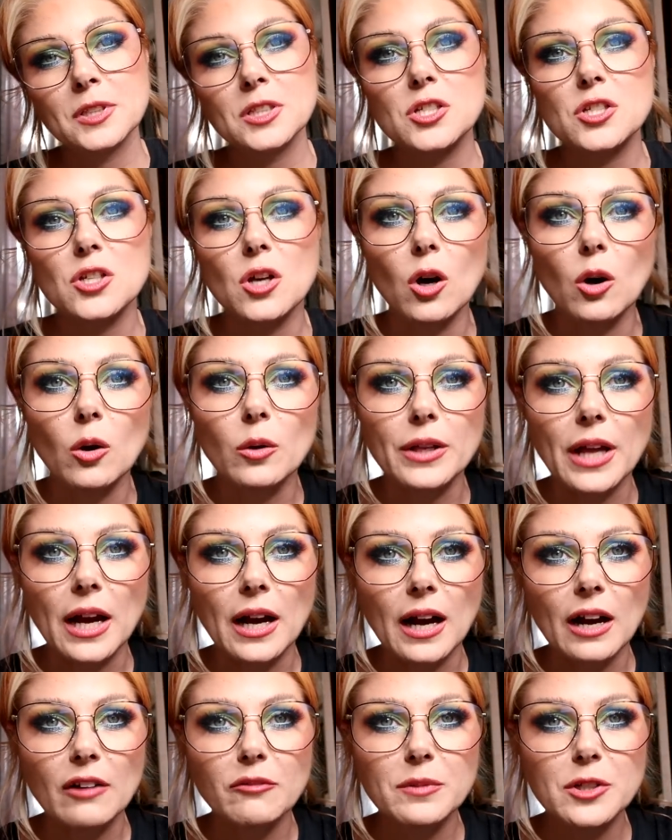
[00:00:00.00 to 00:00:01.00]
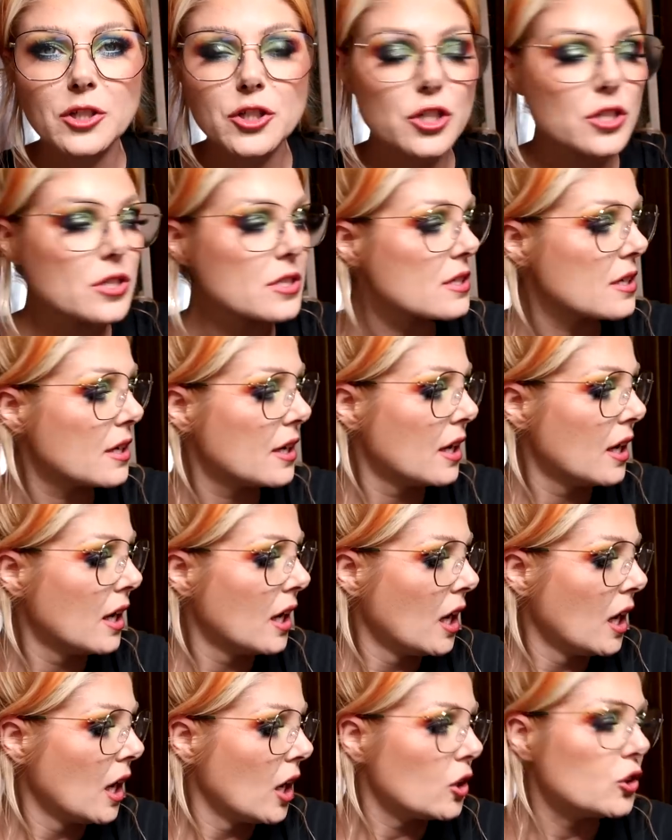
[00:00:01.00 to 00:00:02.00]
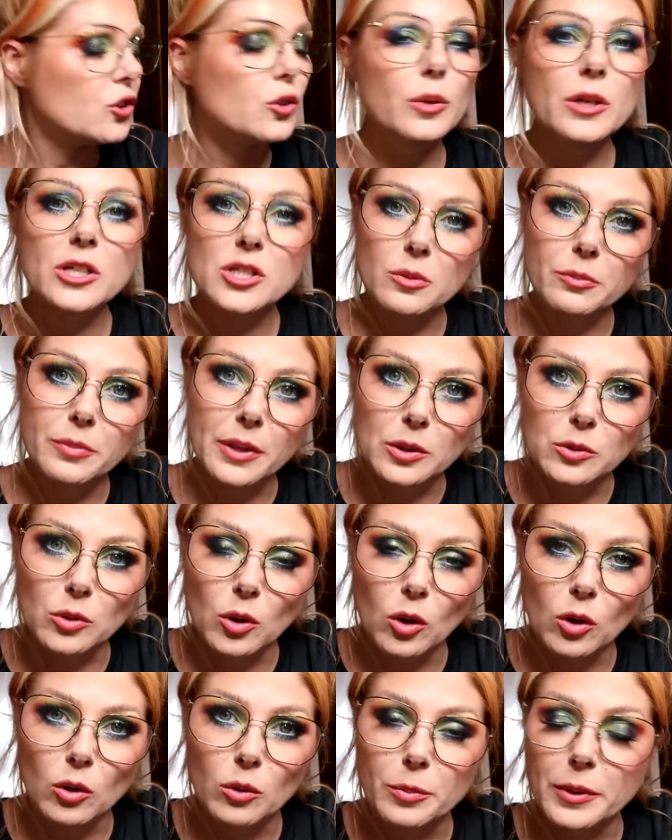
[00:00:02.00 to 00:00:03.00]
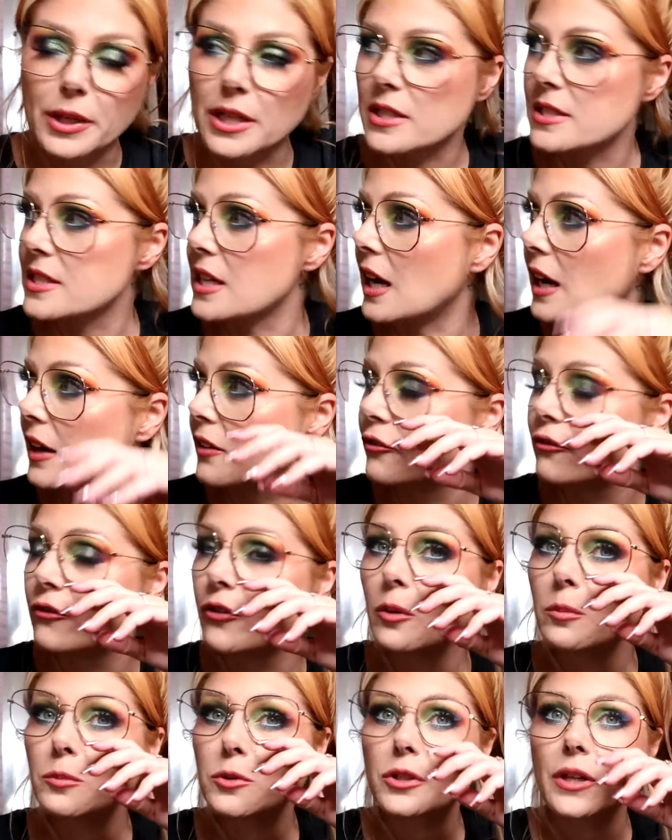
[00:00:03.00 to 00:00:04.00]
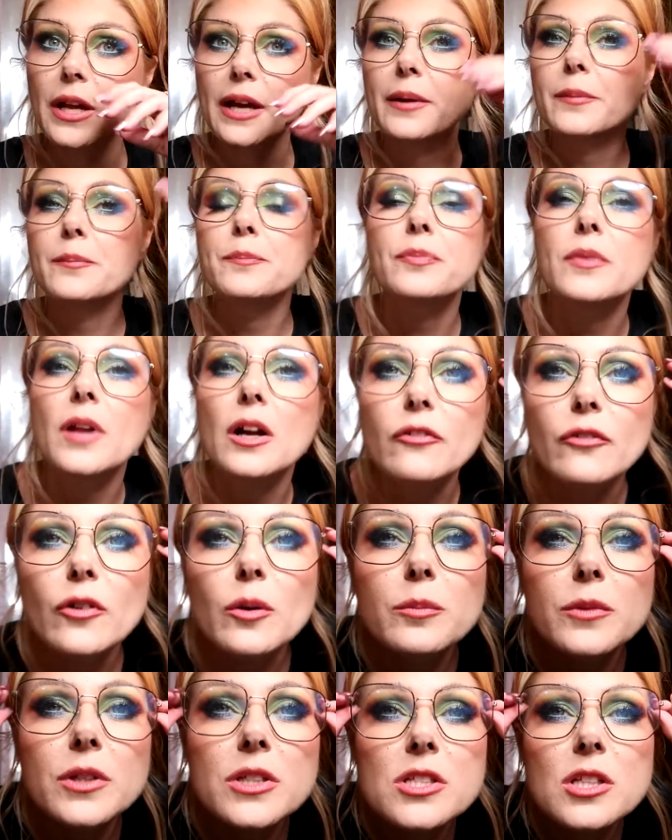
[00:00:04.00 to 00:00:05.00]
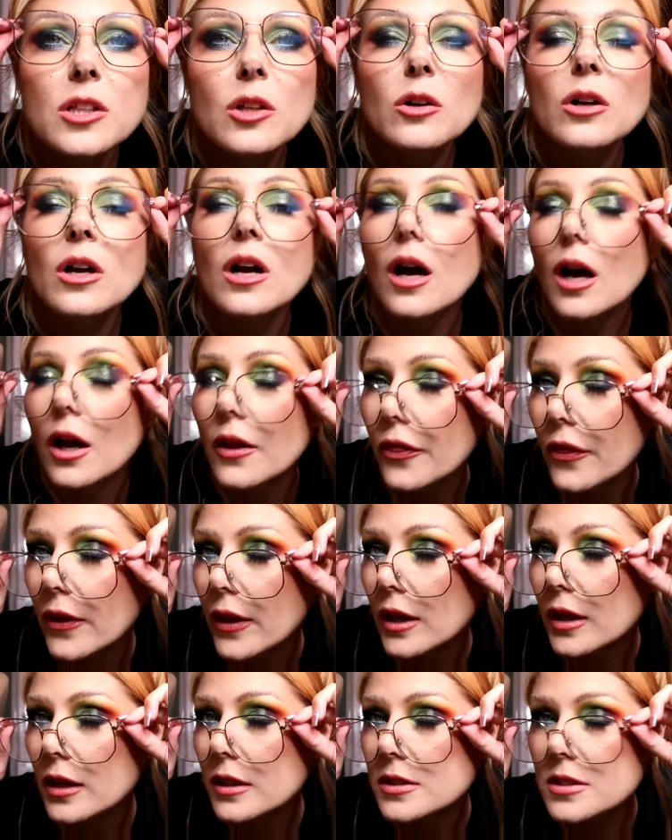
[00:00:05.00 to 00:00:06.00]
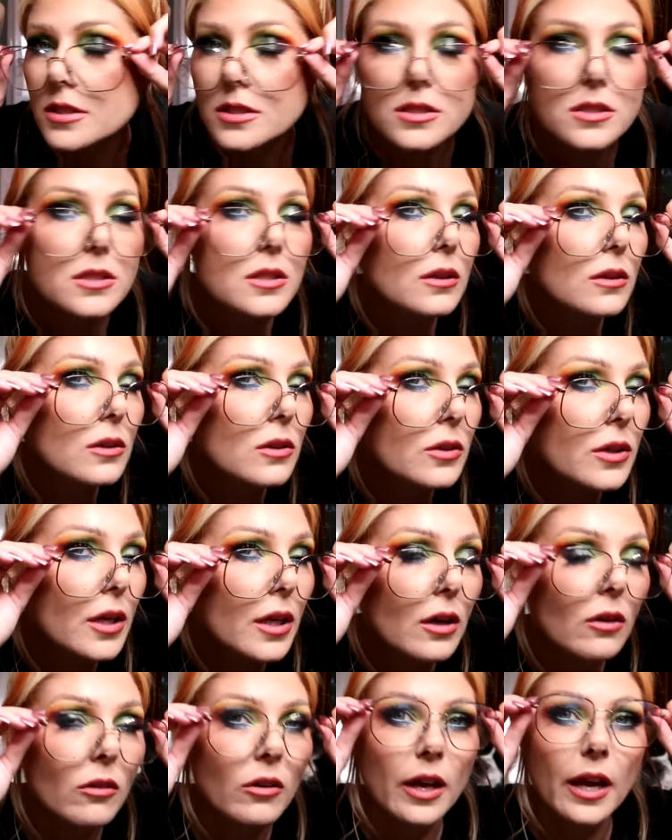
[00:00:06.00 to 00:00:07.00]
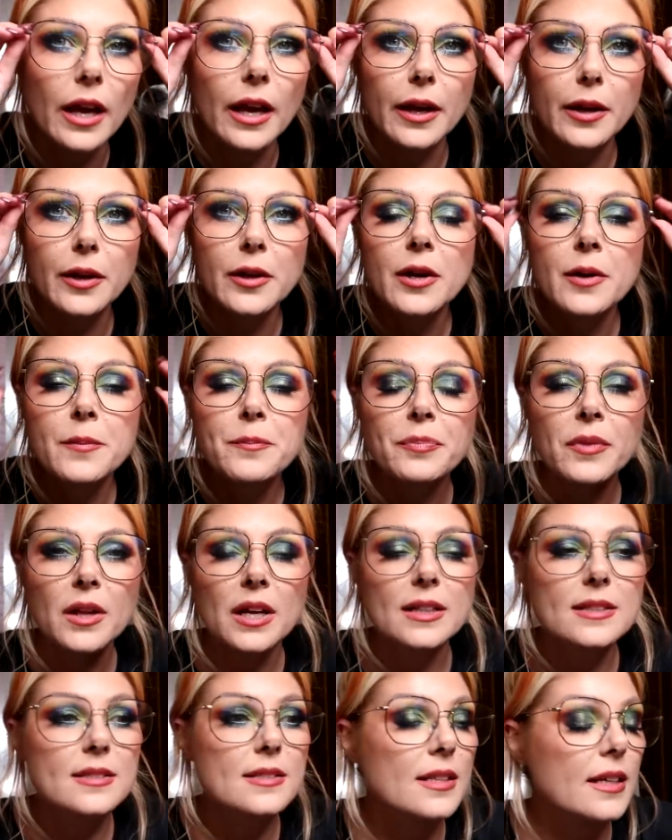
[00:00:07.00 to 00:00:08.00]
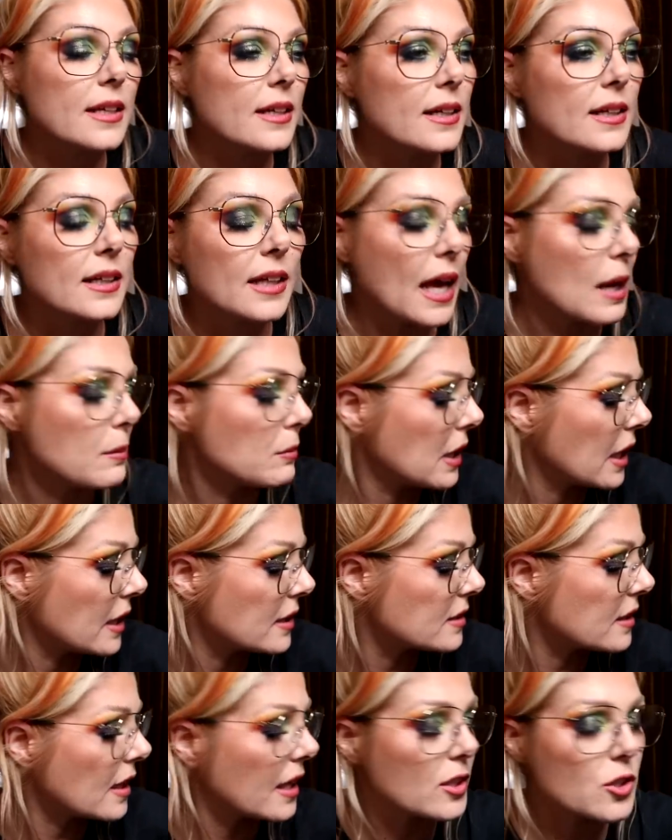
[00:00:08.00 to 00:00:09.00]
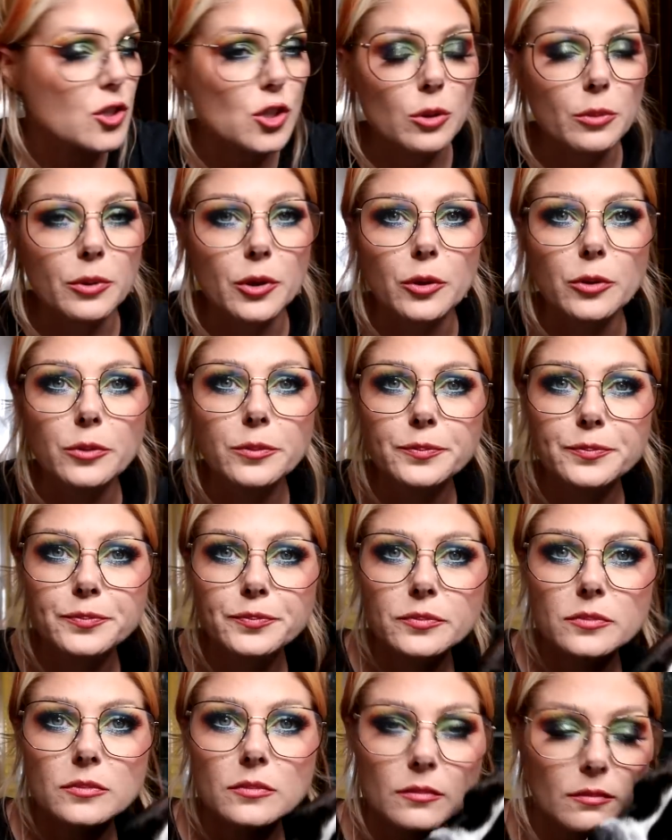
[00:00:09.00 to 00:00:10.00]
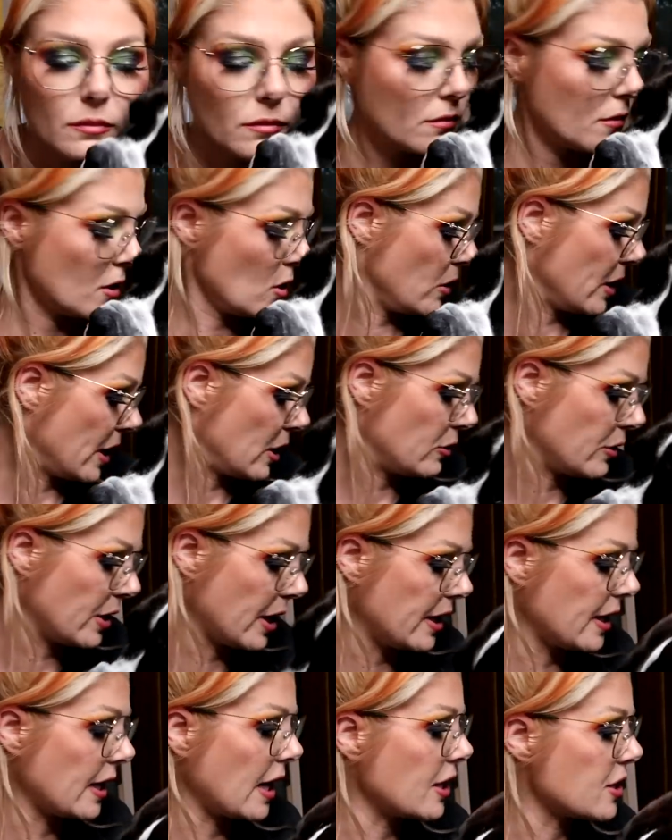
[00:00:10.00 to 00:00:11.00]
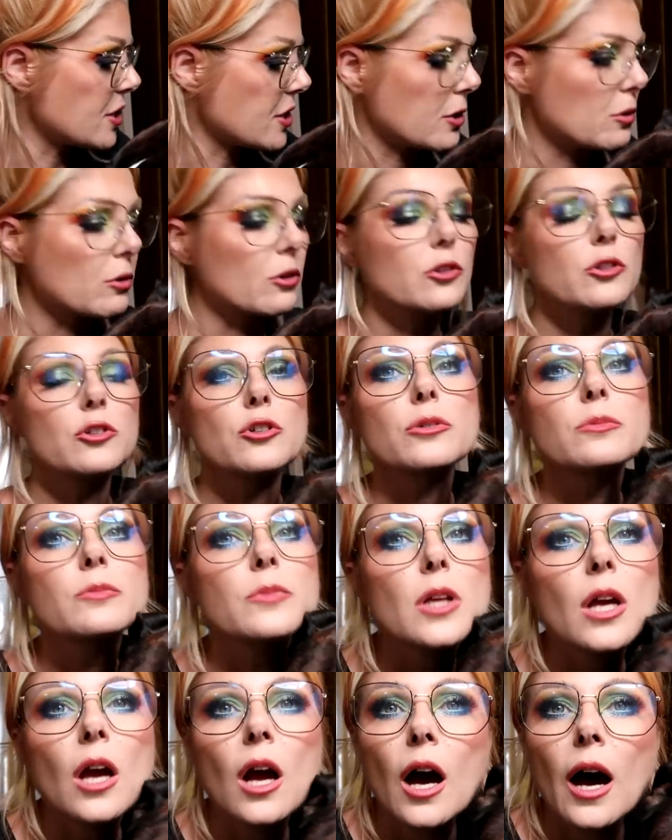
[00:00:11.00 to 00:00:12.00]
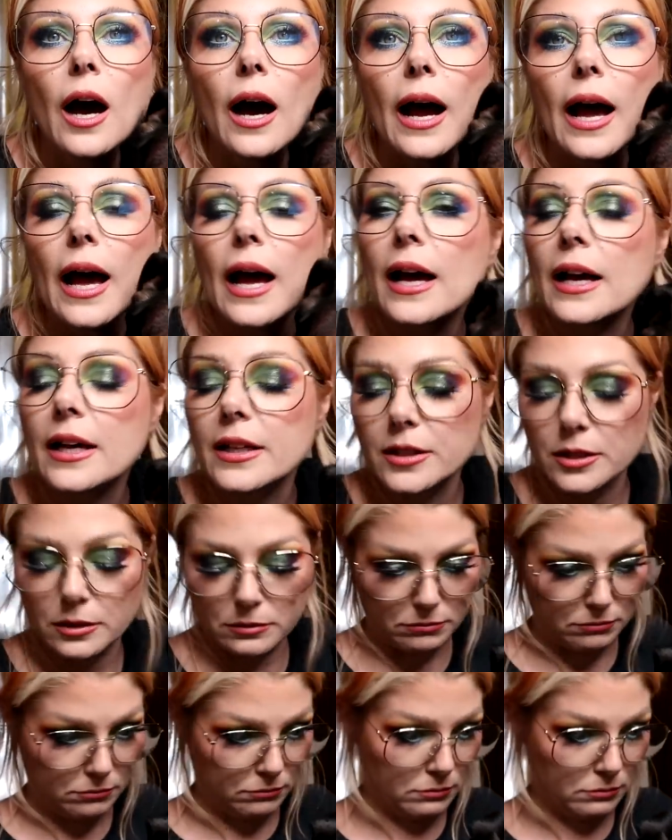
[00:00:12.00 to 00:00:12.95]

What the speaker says: So yeah, I've been just doing some b-roll because I filmed today. I filmed this look. I think it's still looking okay. It's the GLAMLITE and SCOOBY. Okay, you're getting eyeshadow on your... And...